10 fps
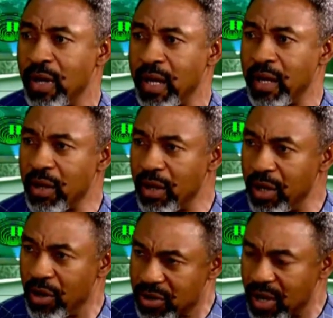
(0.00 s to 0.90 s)
you
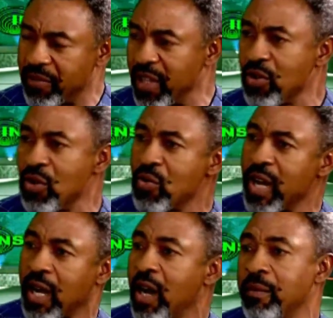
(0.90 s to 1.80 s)
know, something good
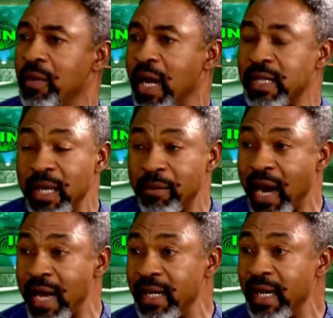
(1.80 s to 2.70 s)
will come. I say, but
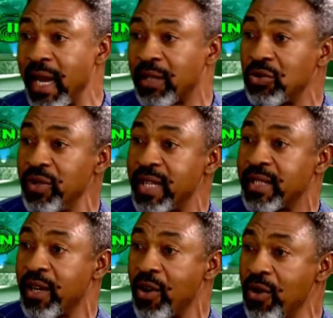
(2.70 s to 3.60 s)
I did that 2 years
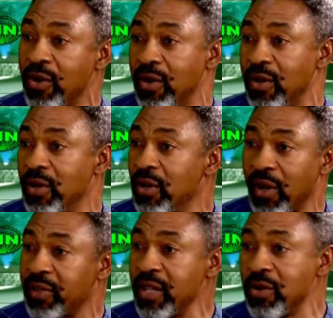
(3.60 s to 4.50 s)
ago.
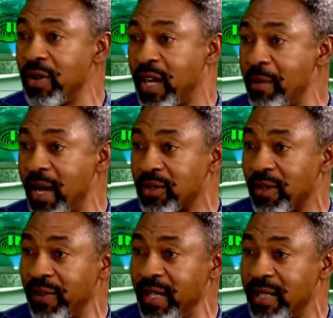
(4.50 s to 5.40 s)
Nothing good came out
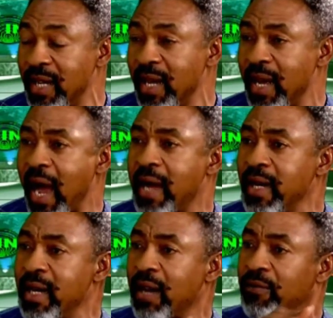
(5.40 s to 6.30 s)
of it. I
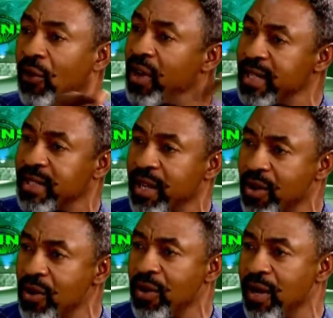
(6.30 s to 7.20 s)
did that 4 years
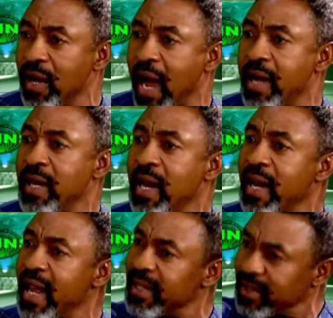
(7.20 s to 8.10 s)
ago. I did
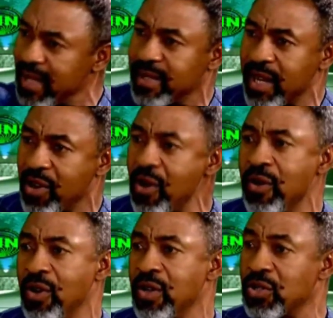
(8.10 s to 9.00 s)
that 8 years ago.
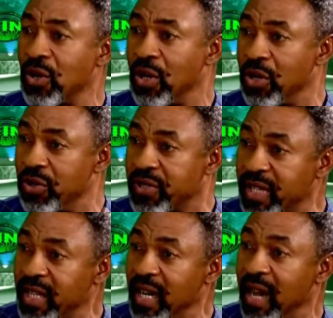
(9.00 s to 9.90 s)
So you
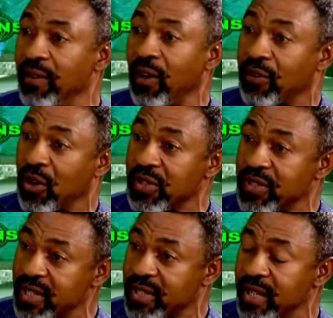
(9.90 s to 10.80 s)
see the level of
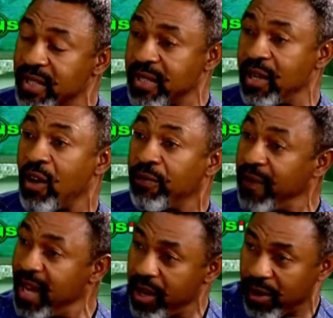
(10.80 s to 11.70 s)
consistency of
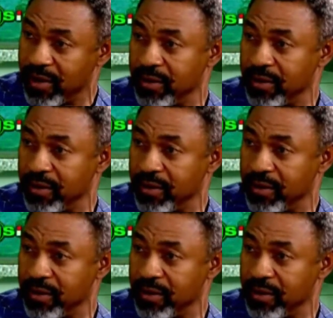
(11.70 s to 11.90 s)
failure